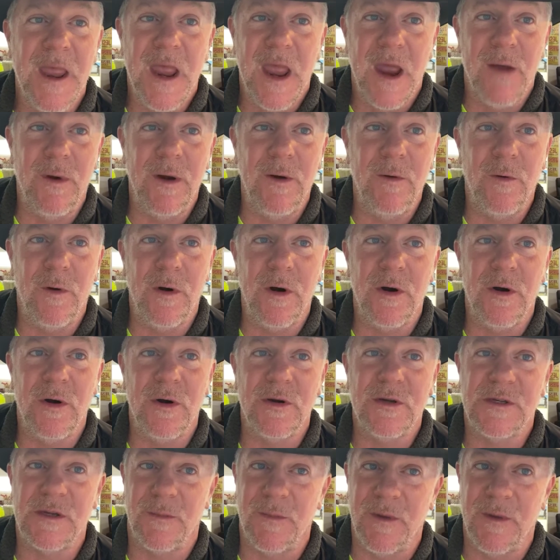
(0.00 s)
And we were
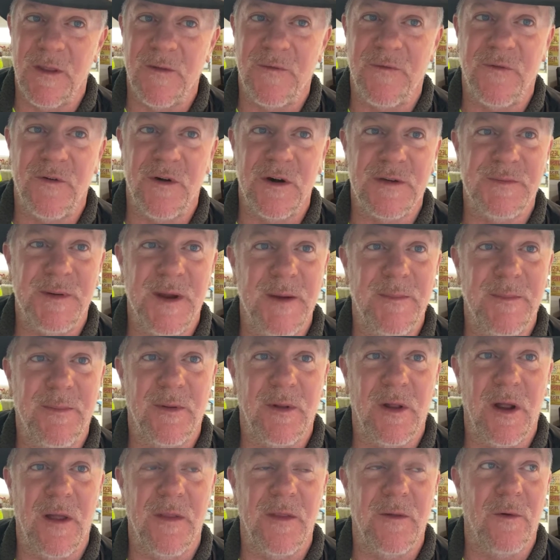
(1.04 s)
some of the first people
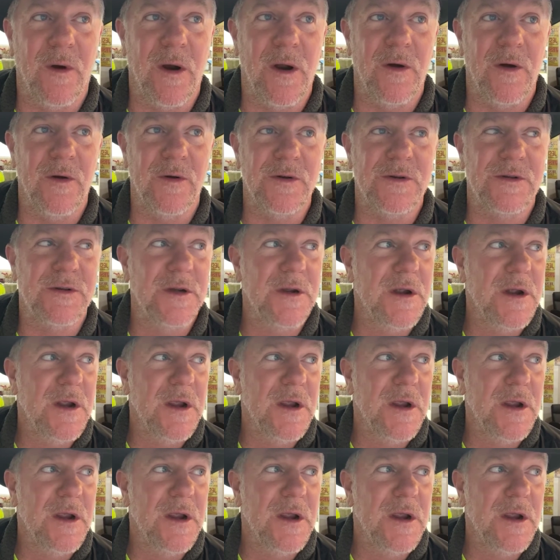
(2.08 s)
on the roads.